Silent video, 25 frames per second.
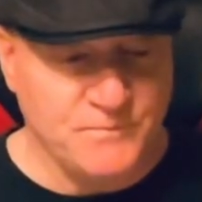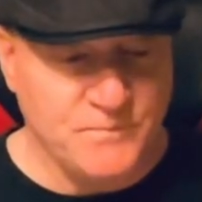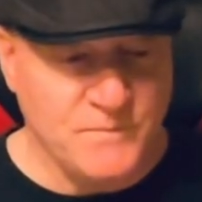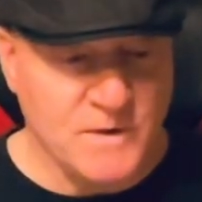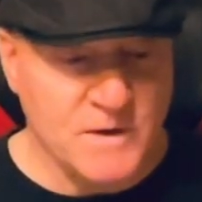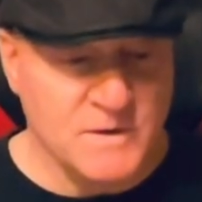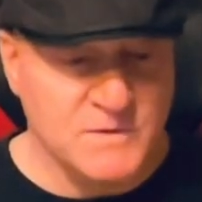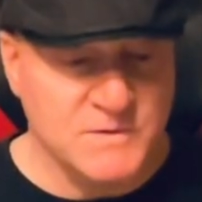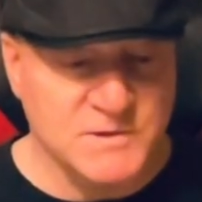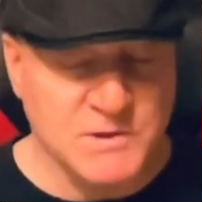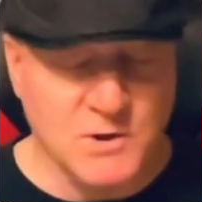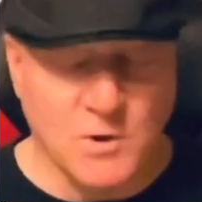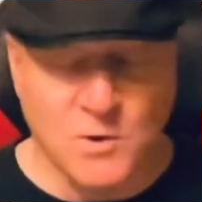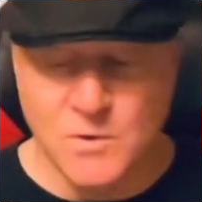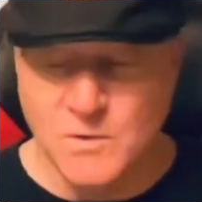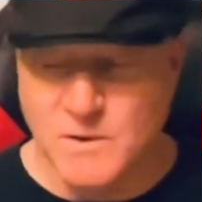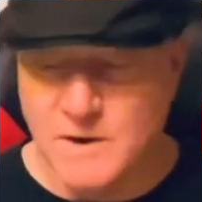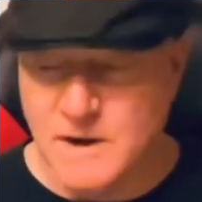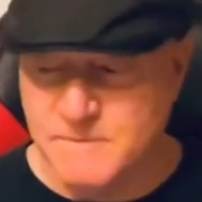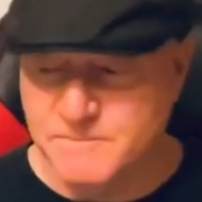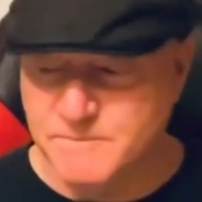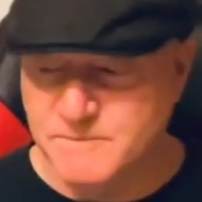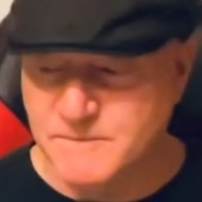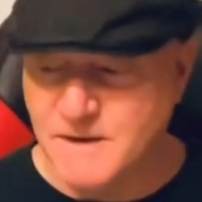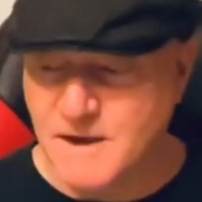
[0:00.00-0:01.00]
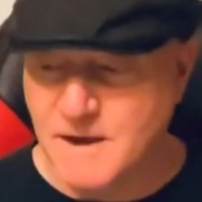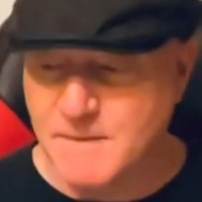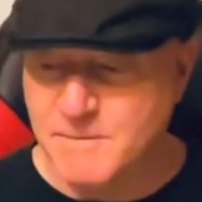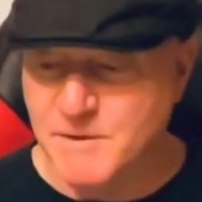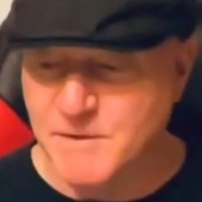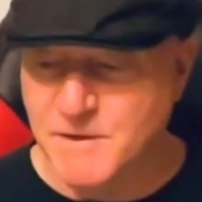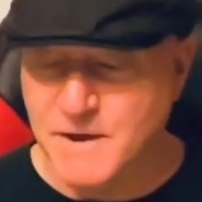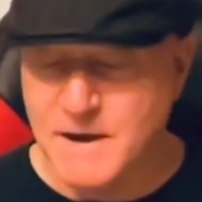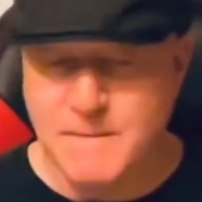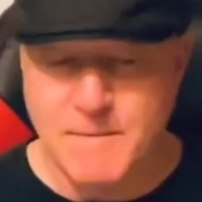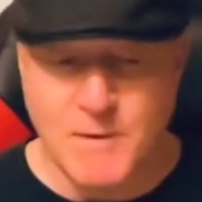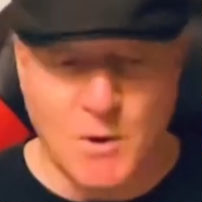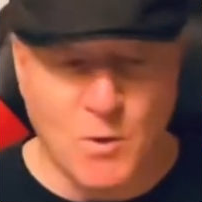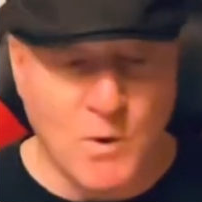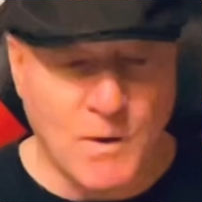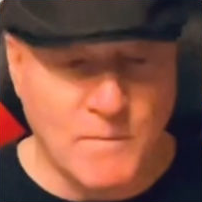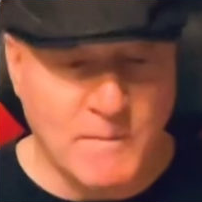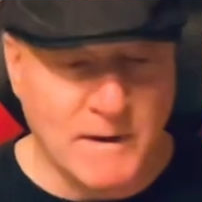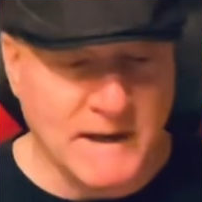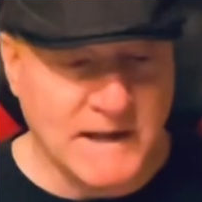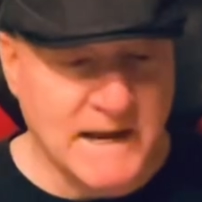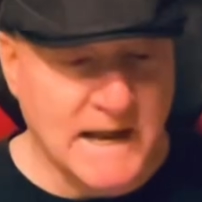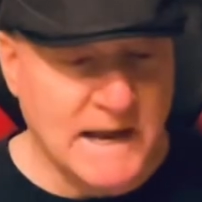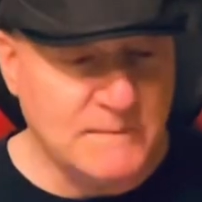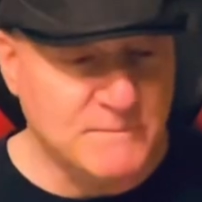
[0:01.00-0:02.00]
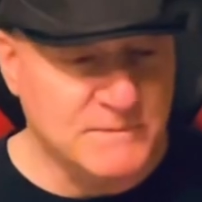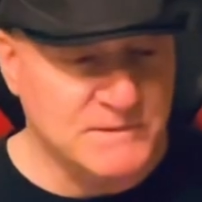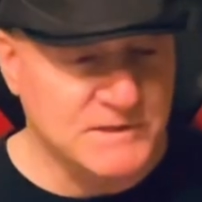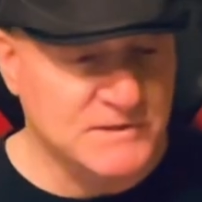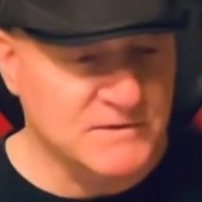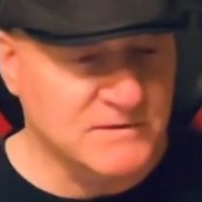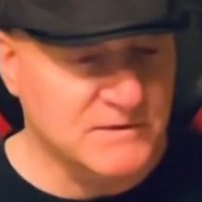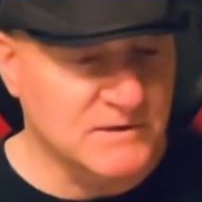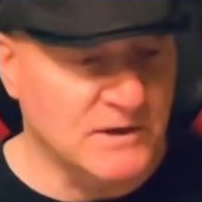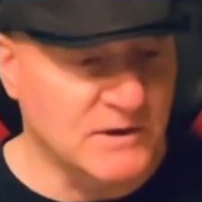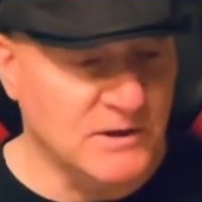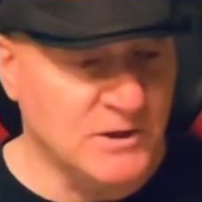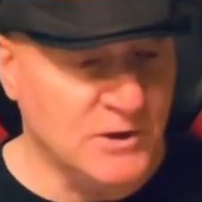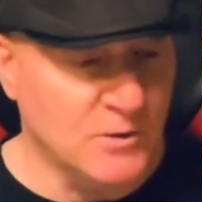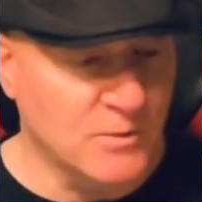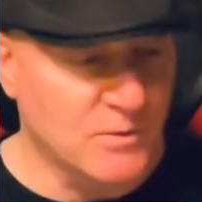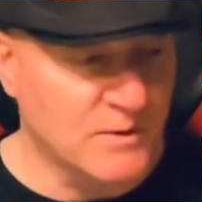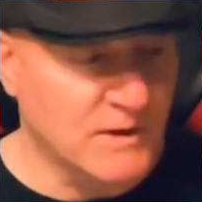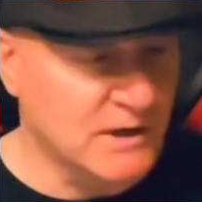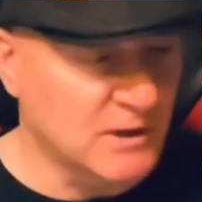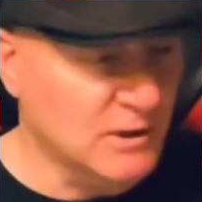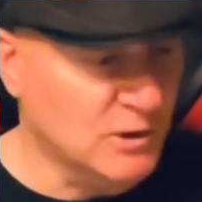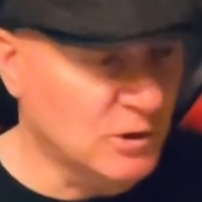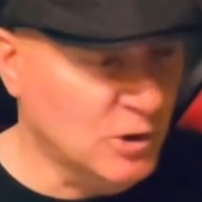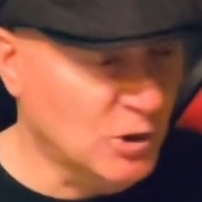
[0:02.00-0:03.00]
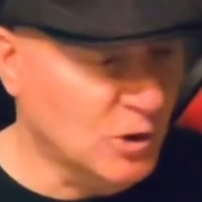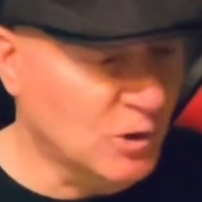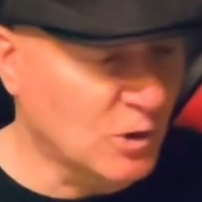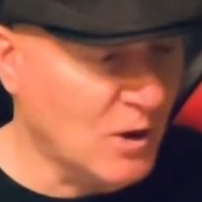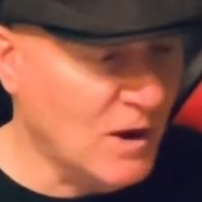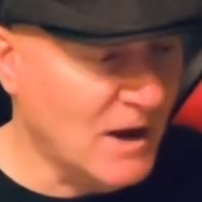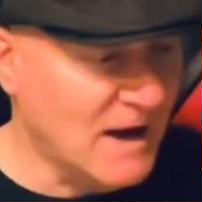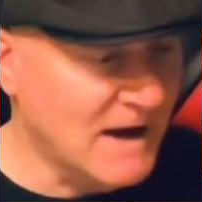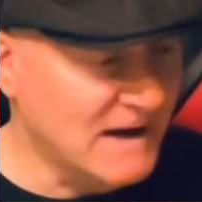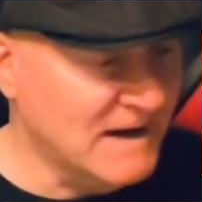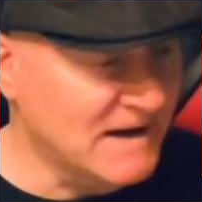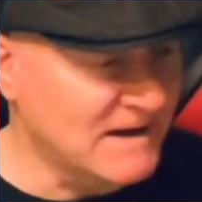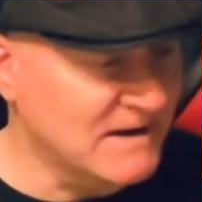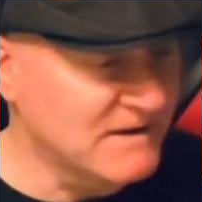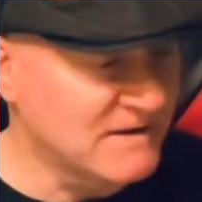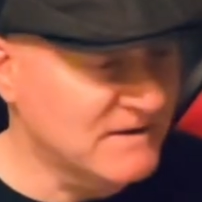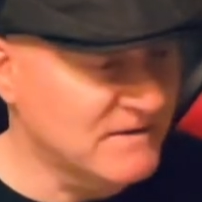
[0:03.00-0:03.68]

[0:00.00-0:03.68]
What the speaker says: So I've been thinking about what my games, can look like,